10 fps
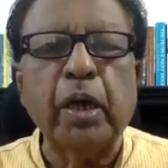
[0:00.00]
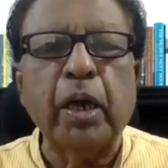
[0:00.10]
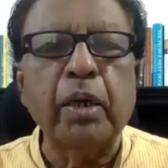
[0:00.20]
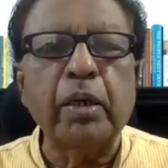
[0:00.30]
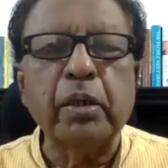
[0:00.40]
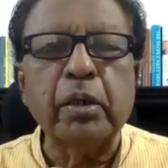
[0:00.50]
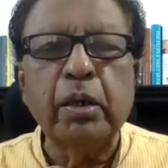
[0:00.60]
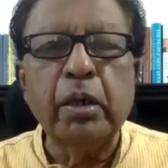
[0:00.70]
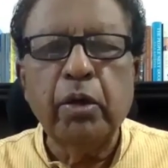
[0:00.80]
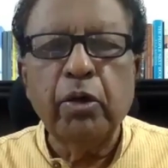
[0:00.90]
are
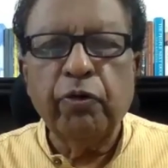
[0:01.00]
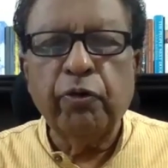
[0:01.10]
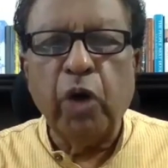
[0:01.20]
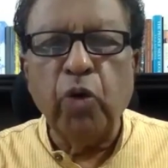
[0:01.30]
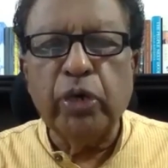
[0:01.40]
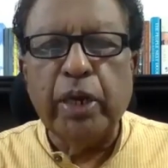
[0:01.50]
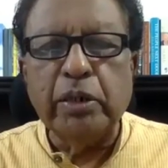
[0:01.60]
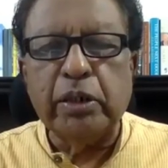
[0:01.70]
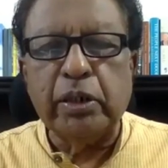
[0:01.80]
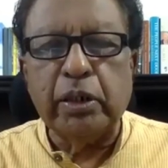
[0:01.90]
found
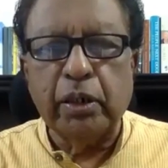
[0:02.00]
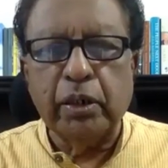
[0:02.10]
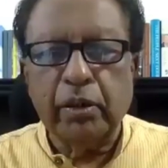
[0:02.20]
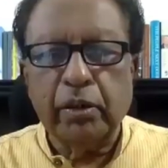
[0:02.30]
guilty